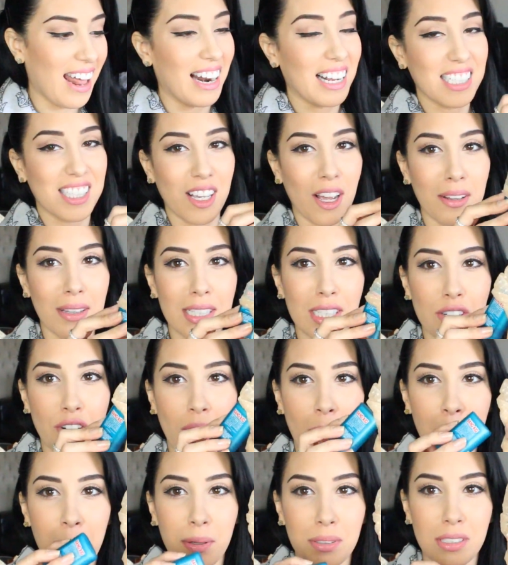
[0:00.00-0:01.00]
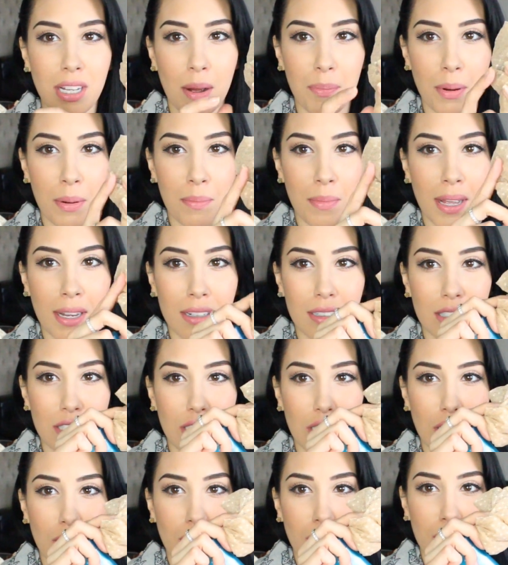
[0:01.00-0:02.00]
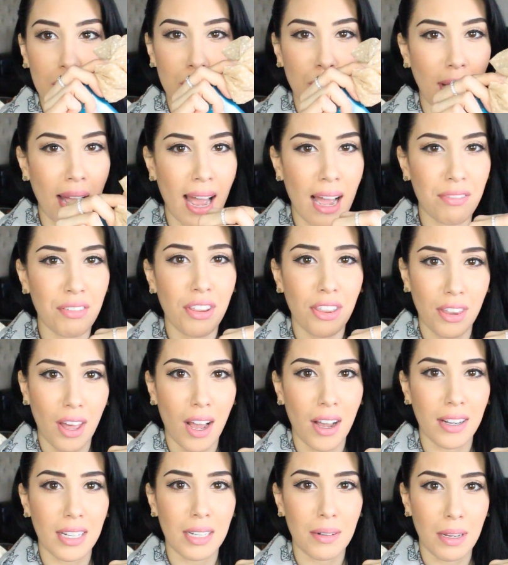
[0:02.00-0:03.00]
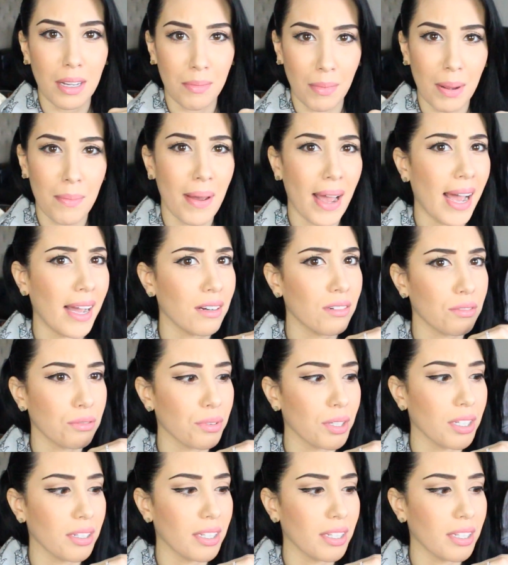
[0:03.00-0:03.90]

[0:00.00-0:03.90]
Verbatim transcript: And I saw this crumpled up. I'm like, do I have a thong in, in my bag?